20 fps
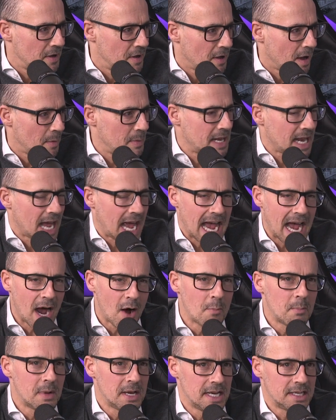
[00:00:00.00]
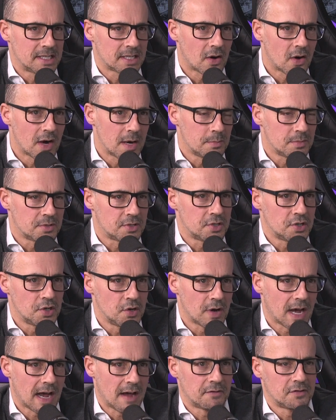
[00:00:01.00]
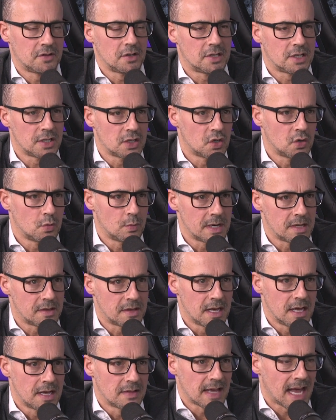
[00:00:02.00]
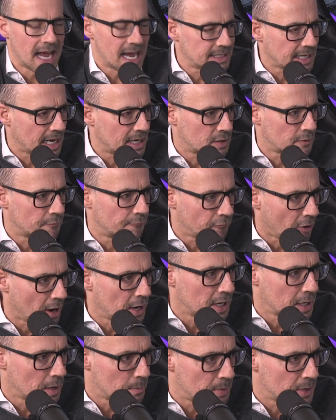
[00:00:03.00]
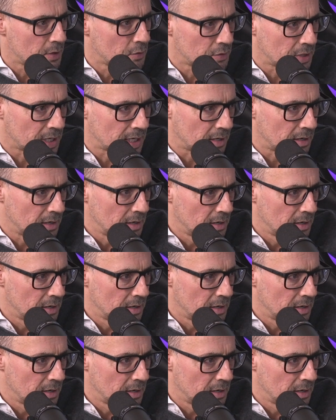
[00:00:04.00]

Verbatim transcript: I mean, how many times do you have to deal with the headaches of running a building?